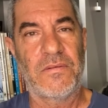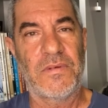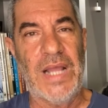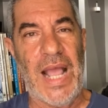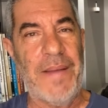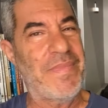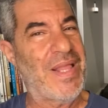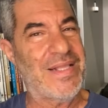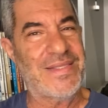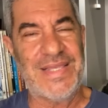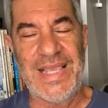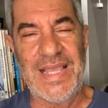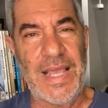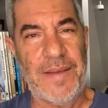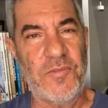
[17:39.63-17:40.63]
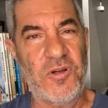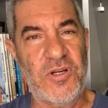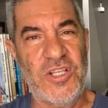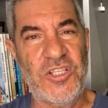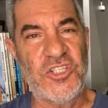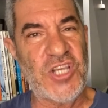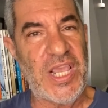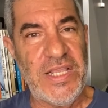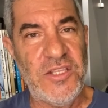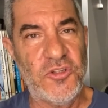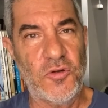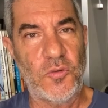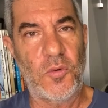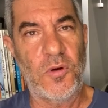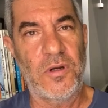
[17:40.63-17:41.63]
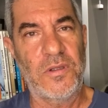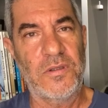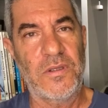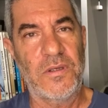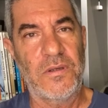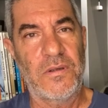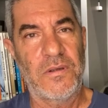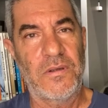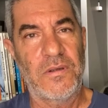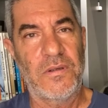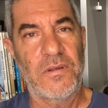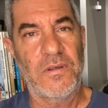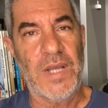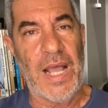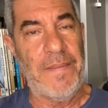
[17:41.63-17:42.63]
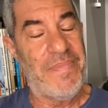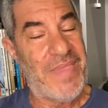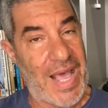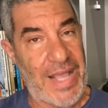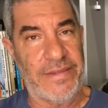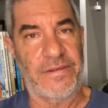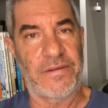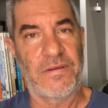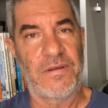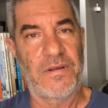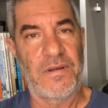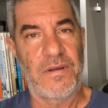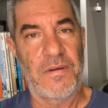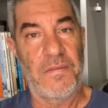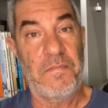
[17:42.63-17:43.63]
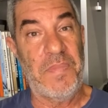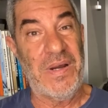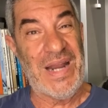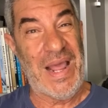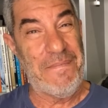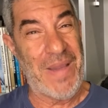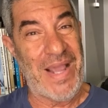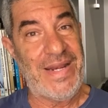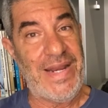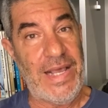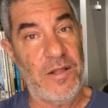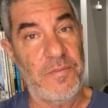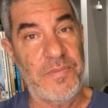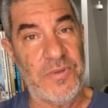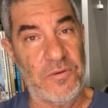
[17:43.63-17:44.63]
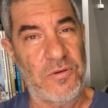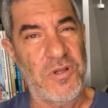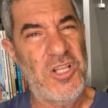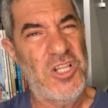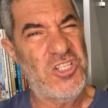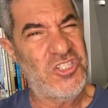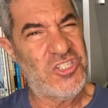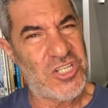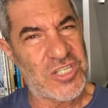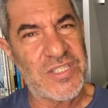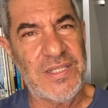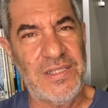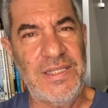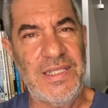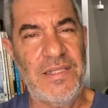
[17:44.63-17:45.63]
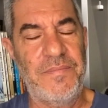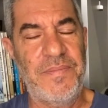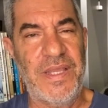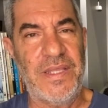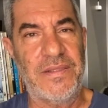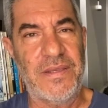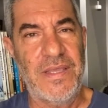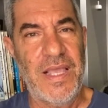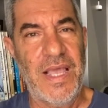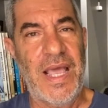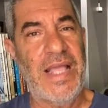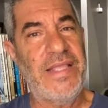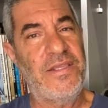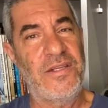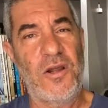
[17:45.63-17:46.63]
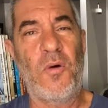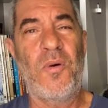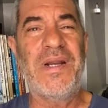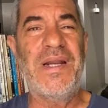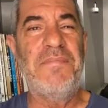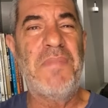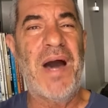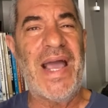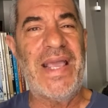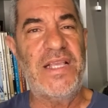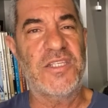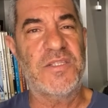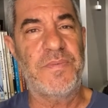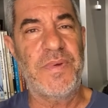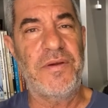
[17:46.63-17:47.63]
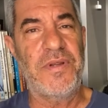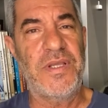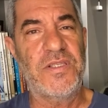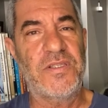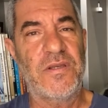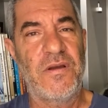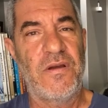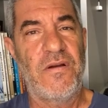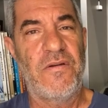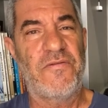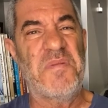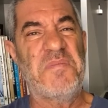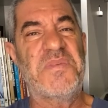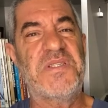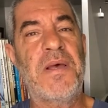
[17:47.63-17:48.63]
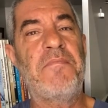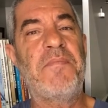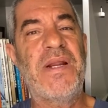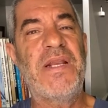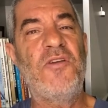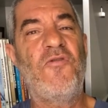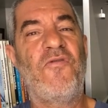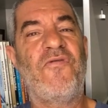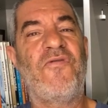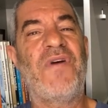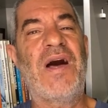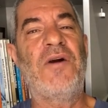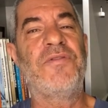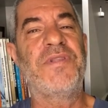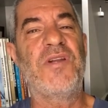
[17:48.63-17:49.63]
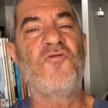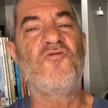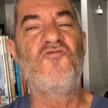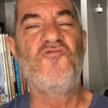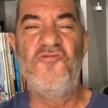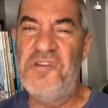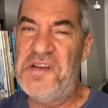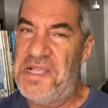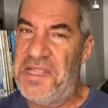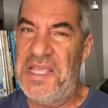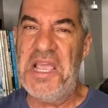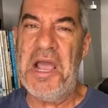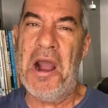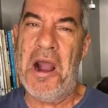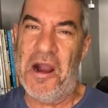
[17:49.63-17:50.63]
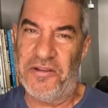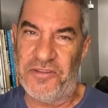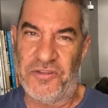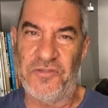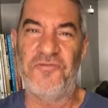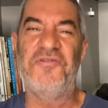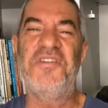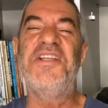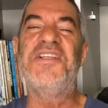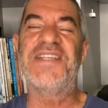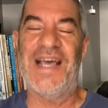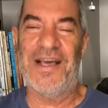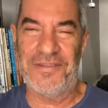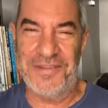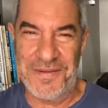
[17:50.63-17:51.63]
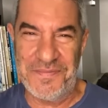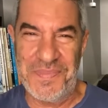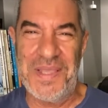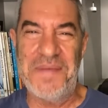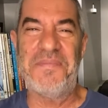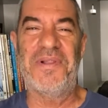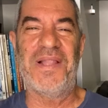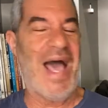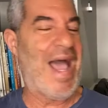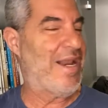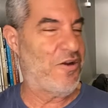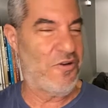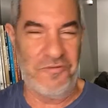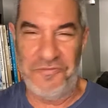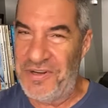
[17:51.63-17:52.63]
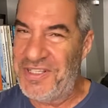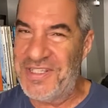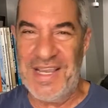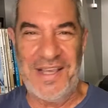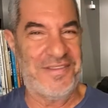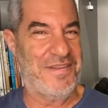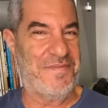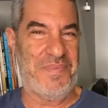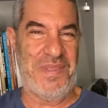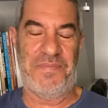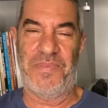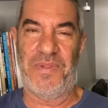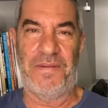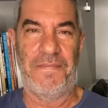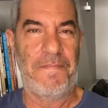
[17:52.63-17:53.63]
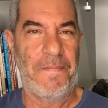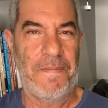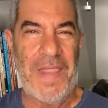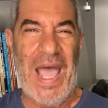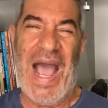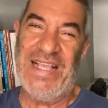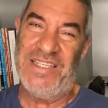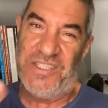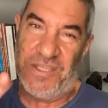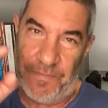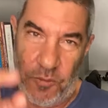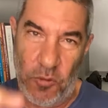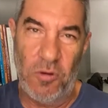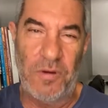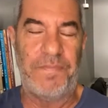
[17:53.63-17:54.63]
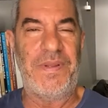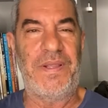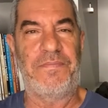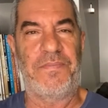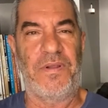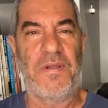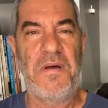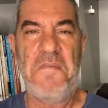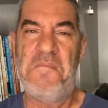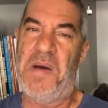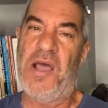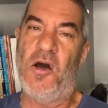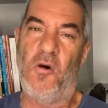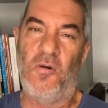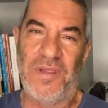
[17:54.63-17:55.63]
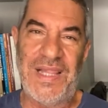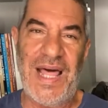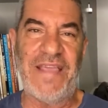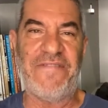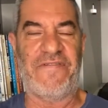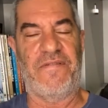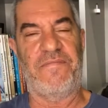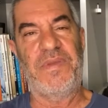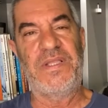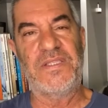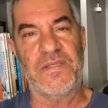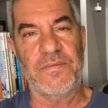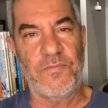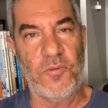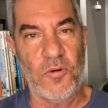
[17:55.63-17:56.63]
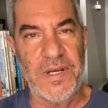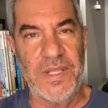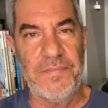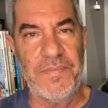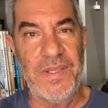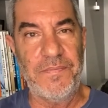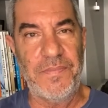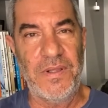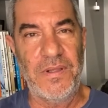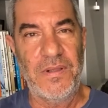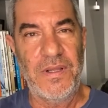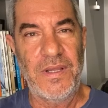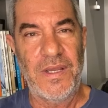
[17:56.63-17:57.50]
I'm not saying I'm going to change your world. I'm not. But I might help you just a little bit. And you know what, in my experience, from somebody who found it really hard to reach out to people, I don't reach out to people. I support people. My whole life I've been supporting people.